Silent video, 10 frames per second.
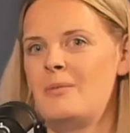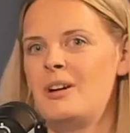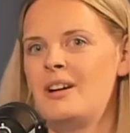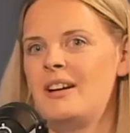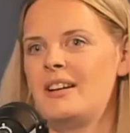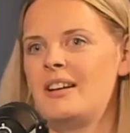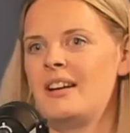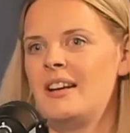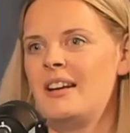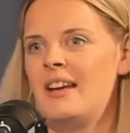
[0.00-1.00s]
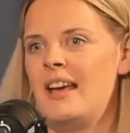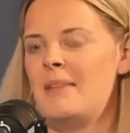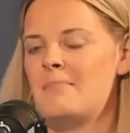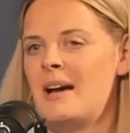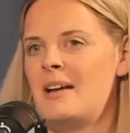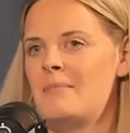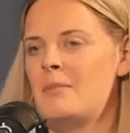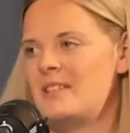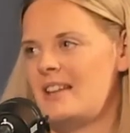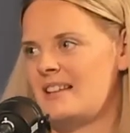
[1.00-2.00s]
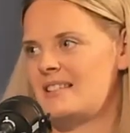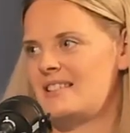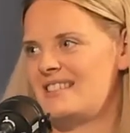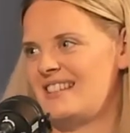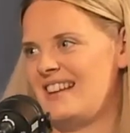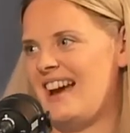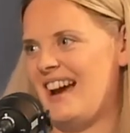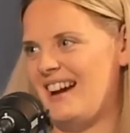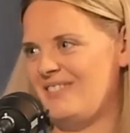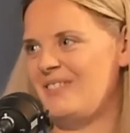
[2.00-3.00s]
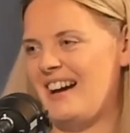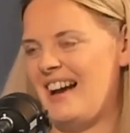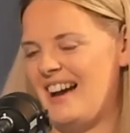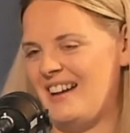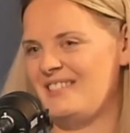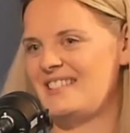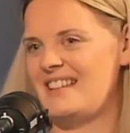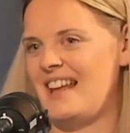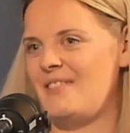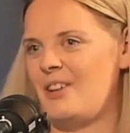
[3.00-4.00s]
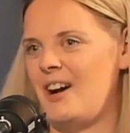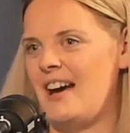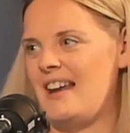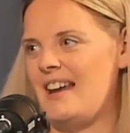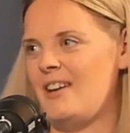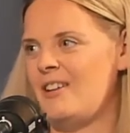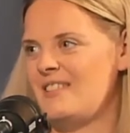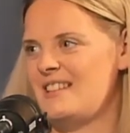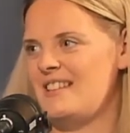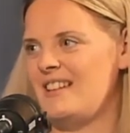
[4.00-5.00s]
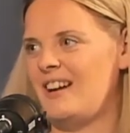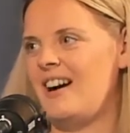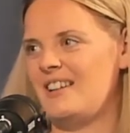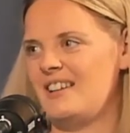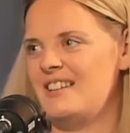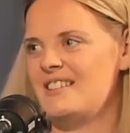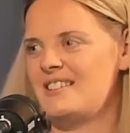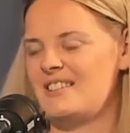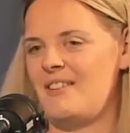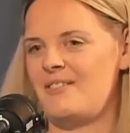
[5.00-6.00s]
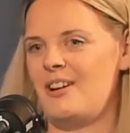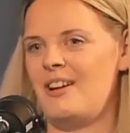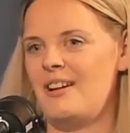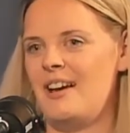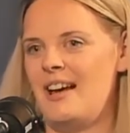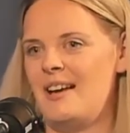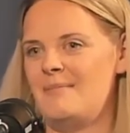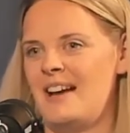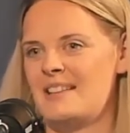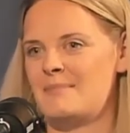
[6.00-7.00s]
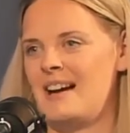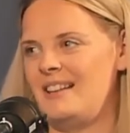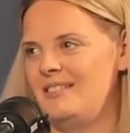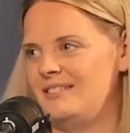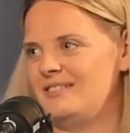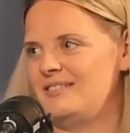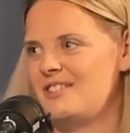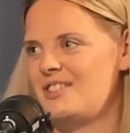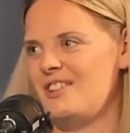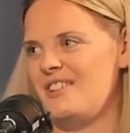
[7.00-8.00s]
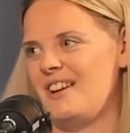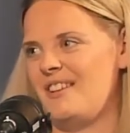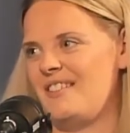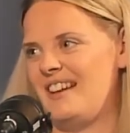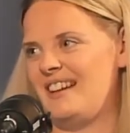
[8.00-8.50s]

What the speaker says: work in my mum and dad's house. They've got a office in the garden. So I've got that as my little studio thing.